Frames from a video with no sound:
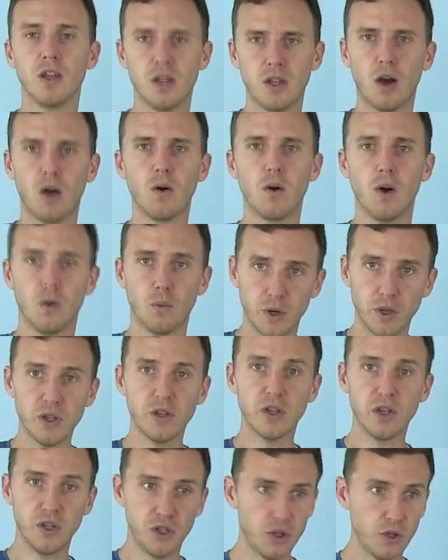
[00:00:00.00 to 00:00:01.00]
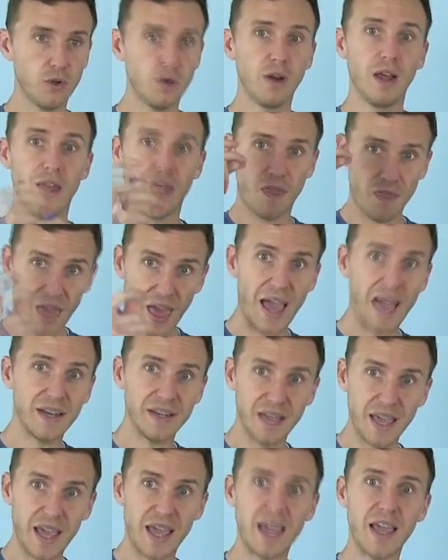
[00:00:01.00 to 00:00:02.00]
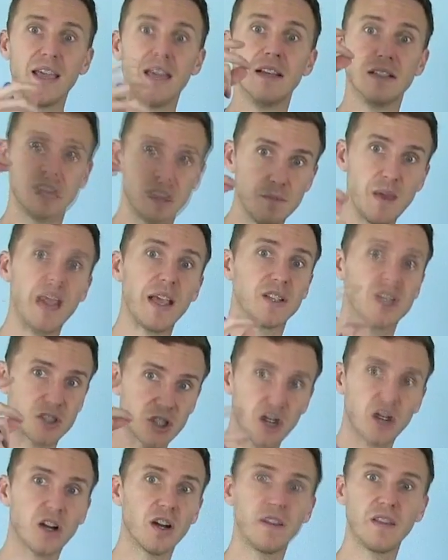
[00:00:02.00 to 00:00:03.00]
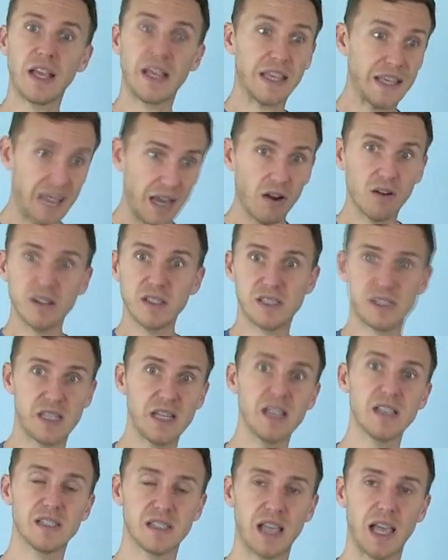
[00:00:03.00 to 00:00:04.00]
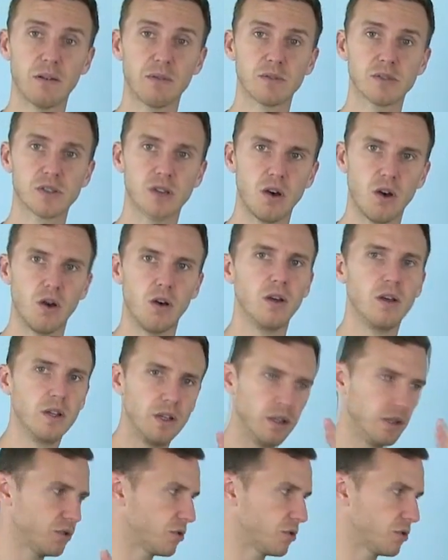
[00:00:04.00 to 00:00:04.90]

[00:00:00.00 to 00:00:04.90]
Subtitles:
No, what are you going to do that day to make sure that guarantees that result?